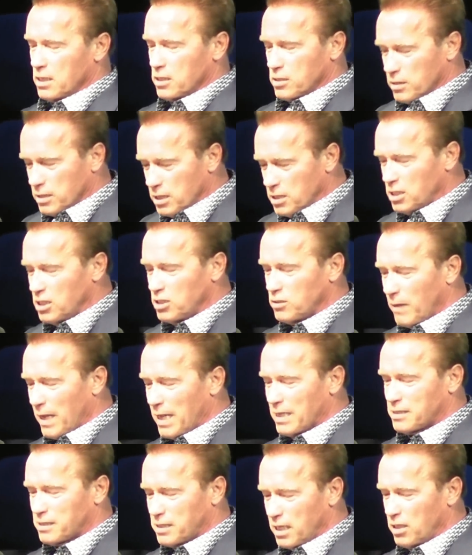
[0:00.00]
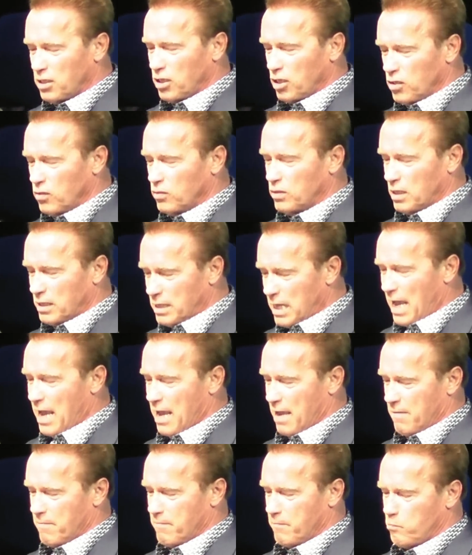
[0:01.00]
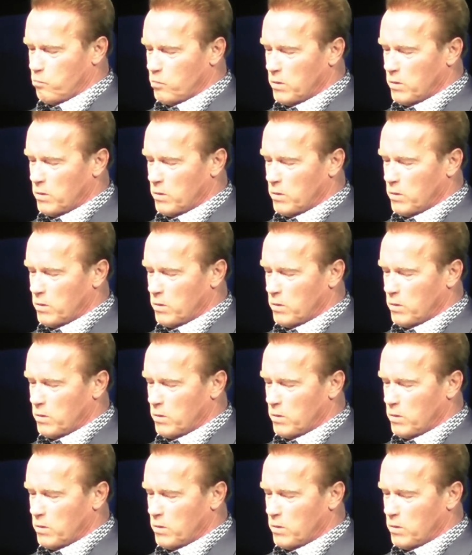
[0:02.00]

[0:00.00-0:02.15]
So this is why I said to you today,